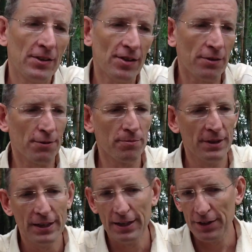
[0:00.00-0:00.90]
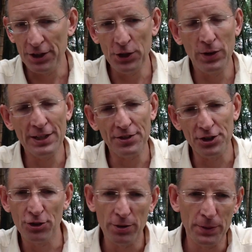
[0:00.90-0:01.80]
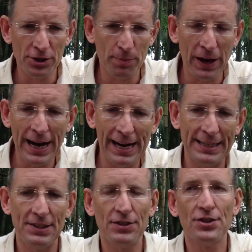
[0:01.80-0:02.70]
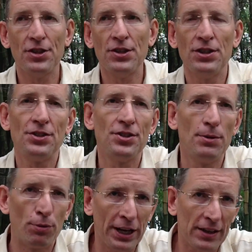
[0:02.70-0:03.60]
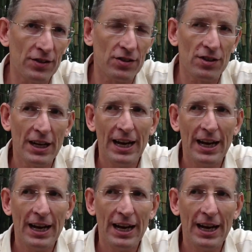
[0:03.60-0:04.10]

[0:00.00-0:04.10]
So from the US and Europe and Japan to the BRICS.